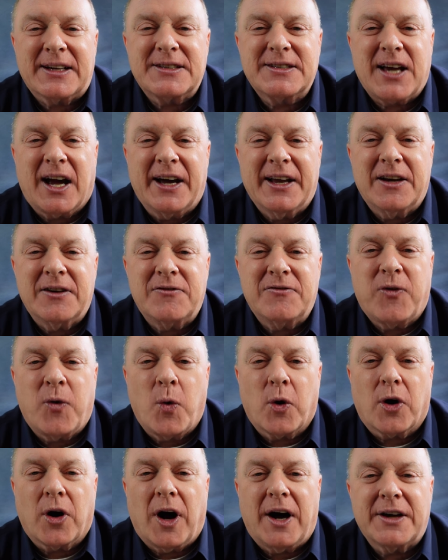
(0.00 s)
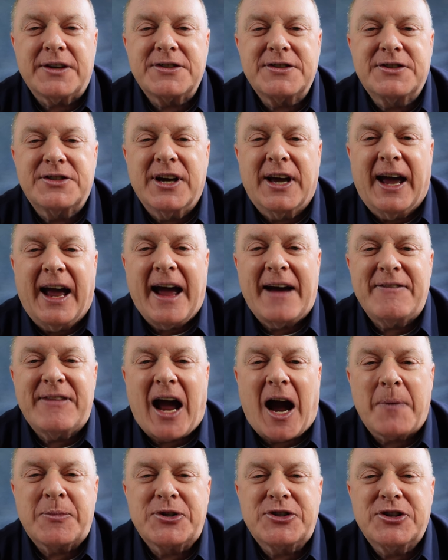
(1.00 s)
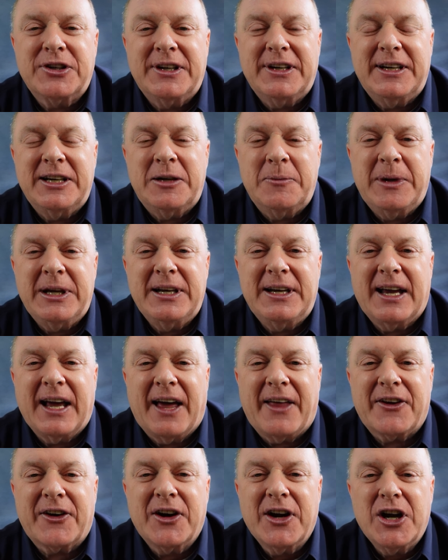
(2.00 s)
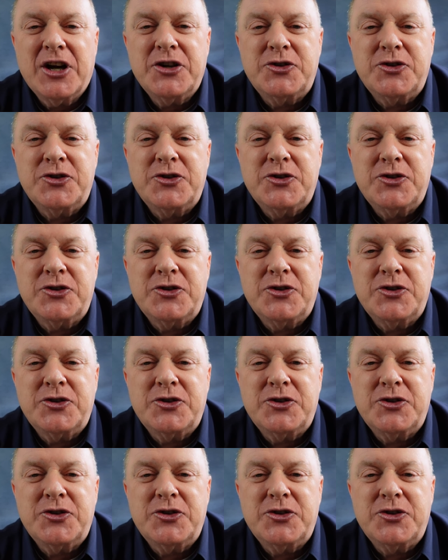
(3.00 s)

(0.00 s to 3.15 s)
excited for us to have the opportunity to be together